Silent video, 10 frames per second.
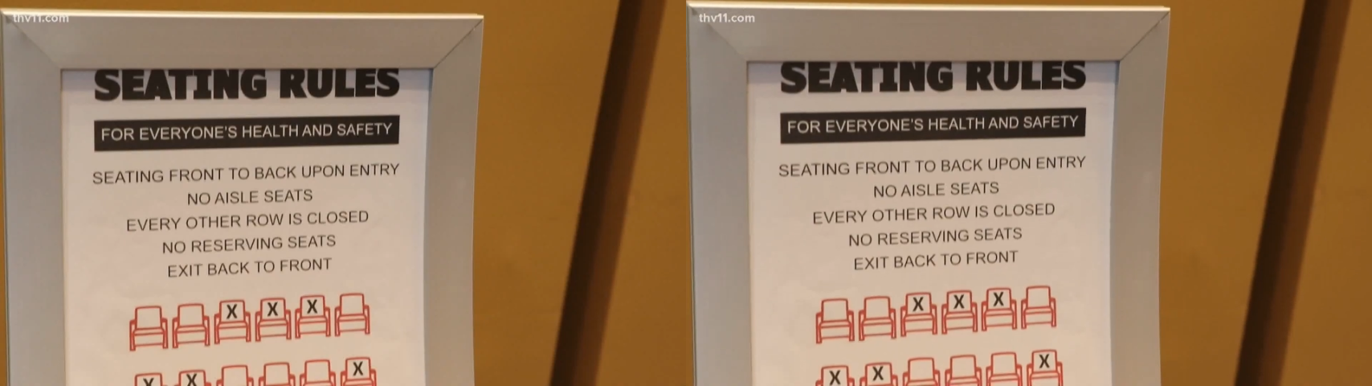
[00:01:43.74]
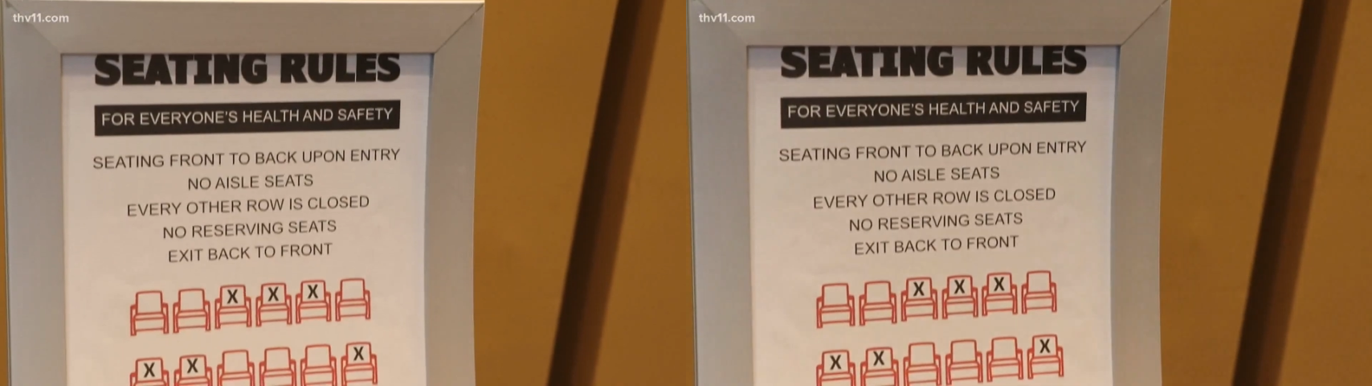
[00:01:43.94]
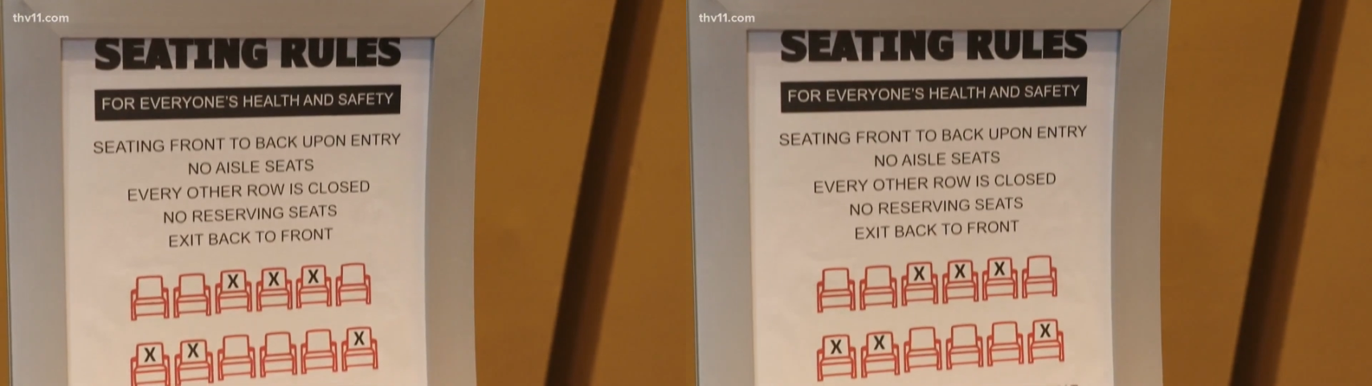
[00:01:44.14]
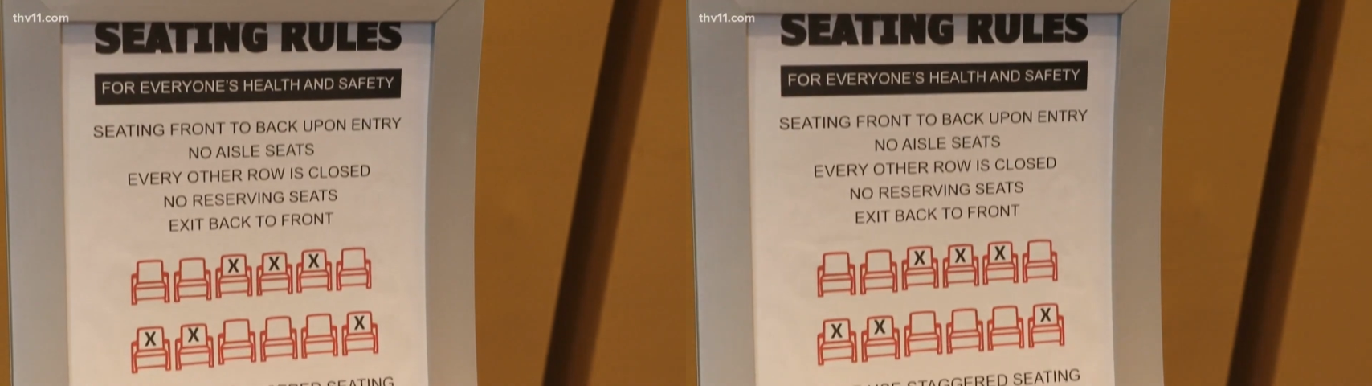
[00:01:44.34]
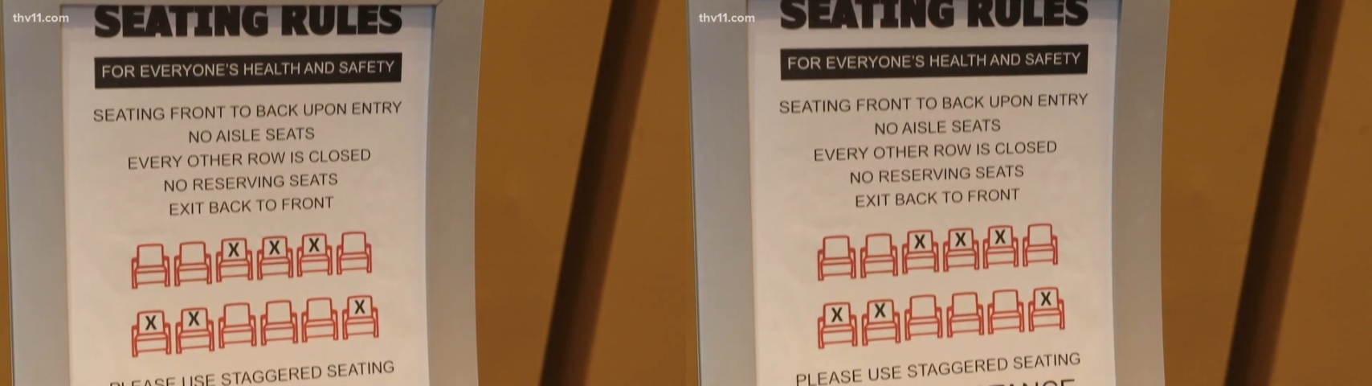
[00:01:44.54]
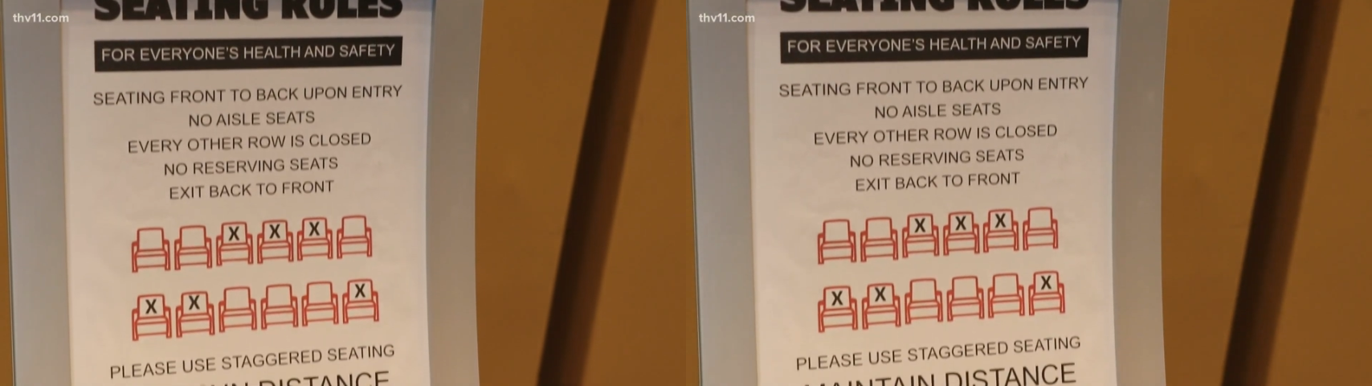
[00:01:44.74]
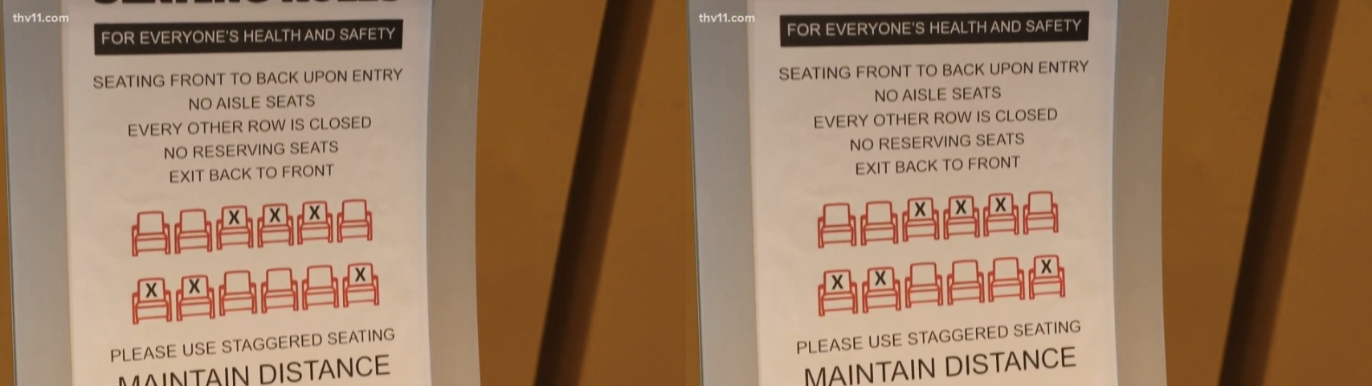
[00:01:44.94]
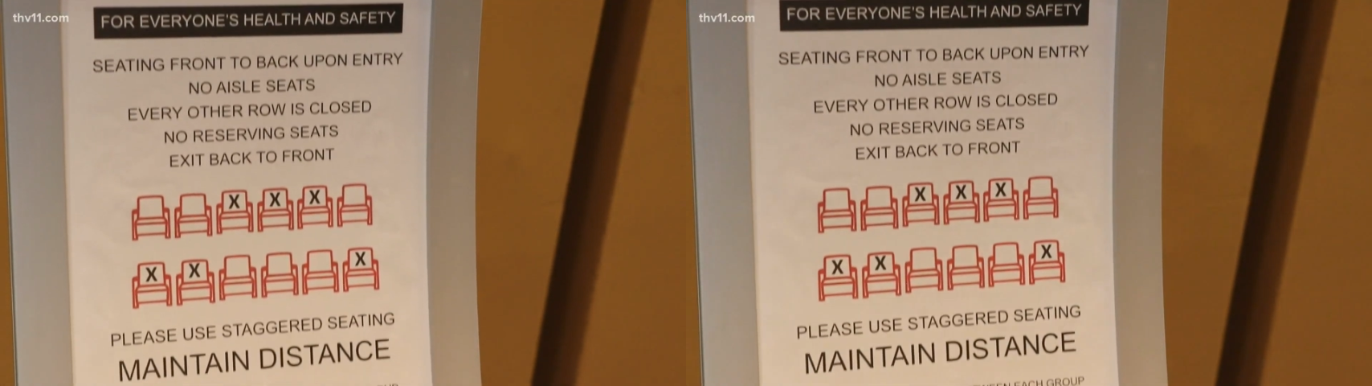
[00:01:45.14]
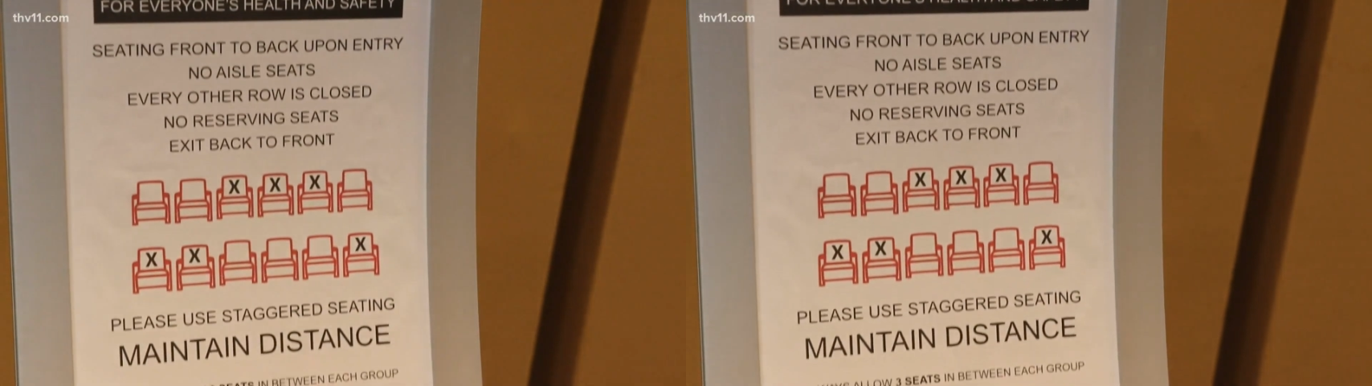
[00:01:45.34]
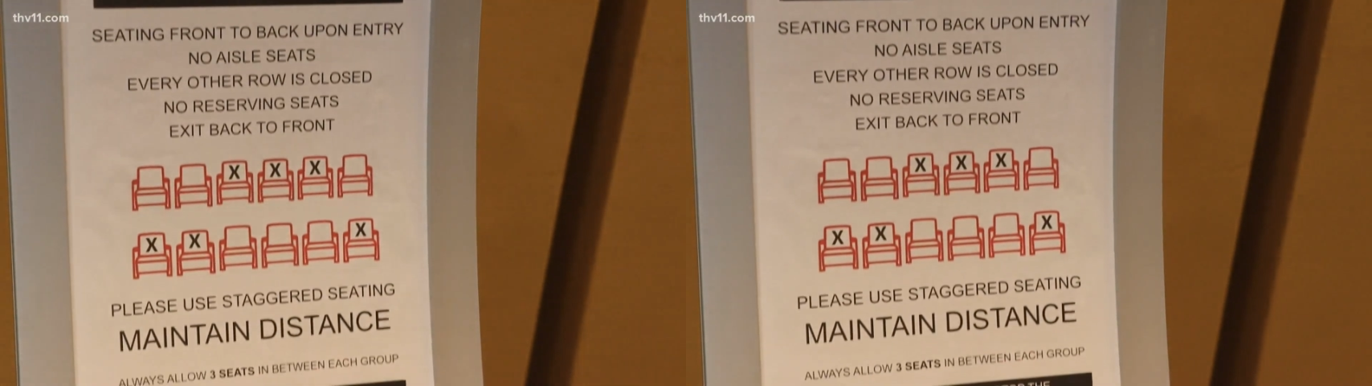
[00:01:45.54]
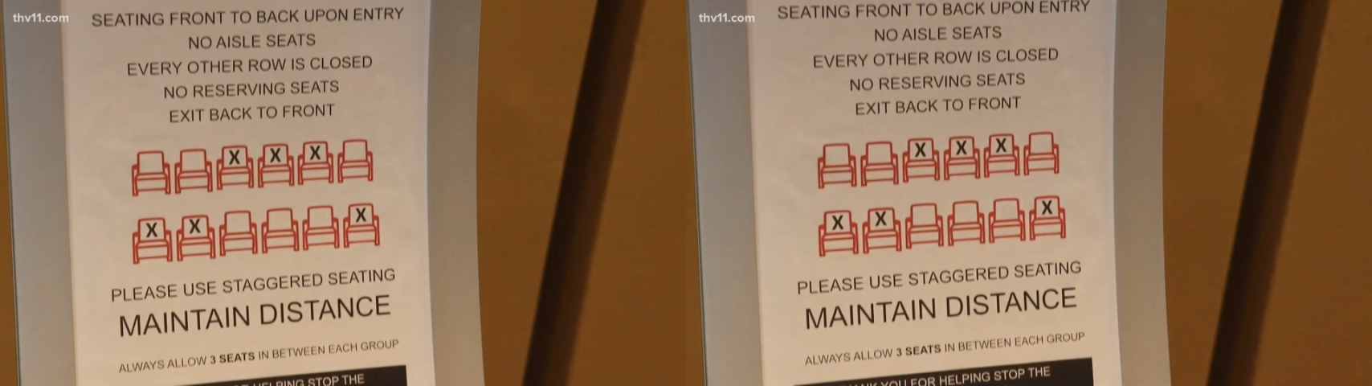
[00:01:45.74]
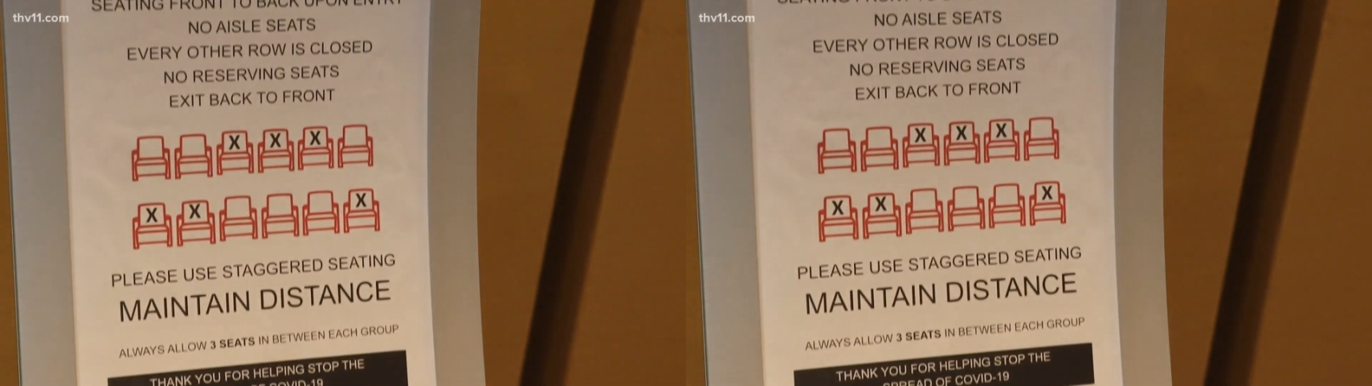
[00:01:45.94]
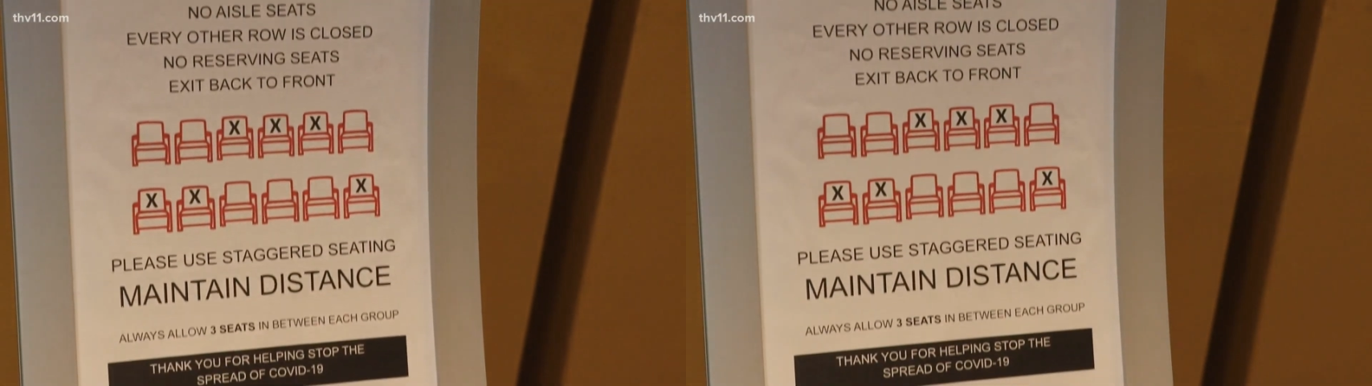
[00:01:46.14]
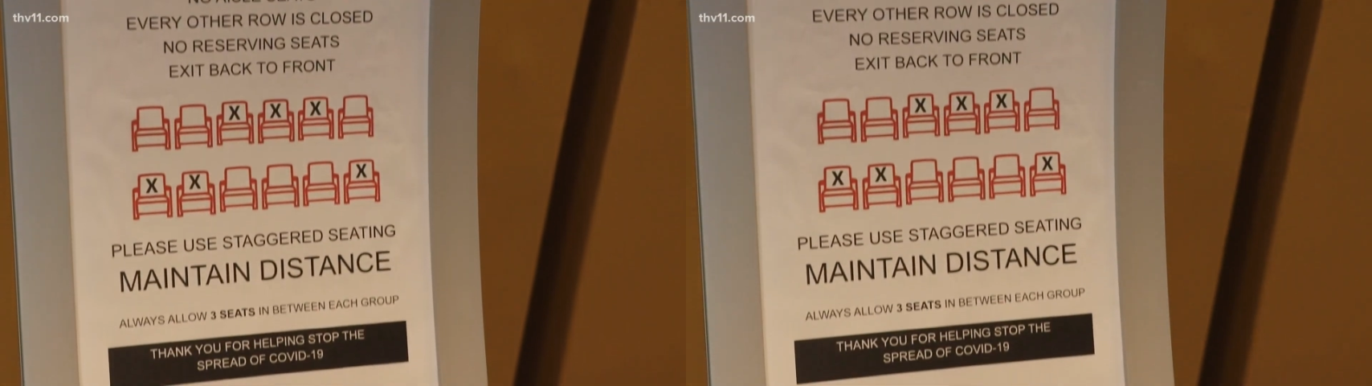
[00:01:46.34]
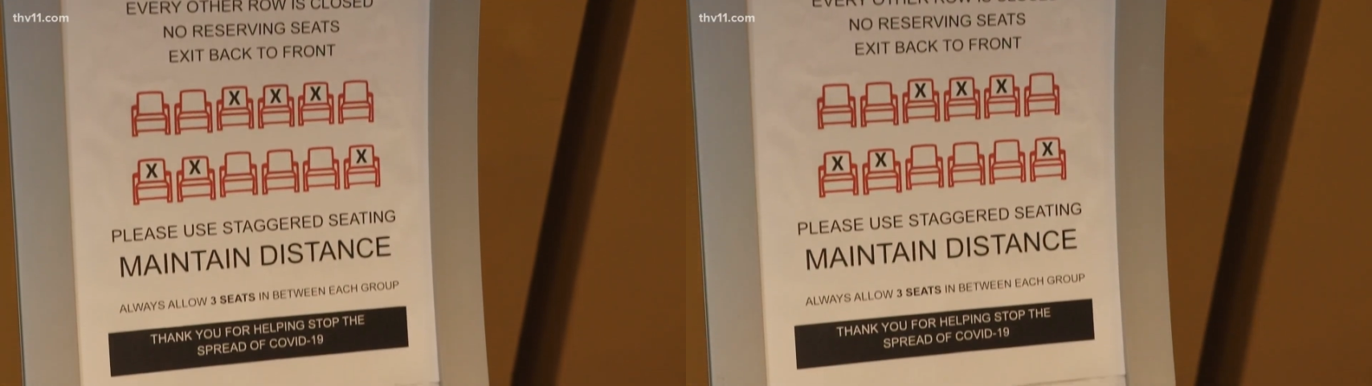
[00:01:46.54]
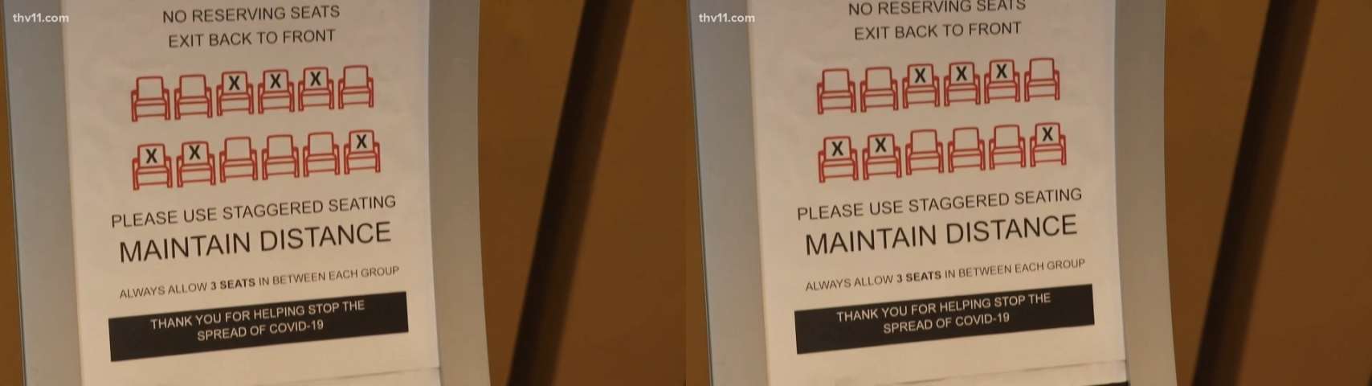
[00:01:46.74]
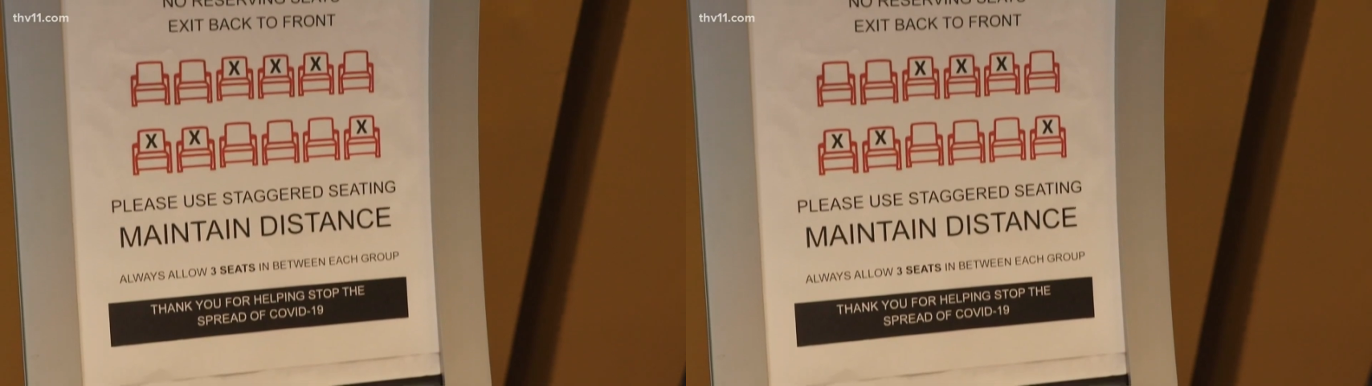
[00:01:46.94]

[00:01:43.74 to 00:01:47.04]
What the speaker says: (no speaker visible)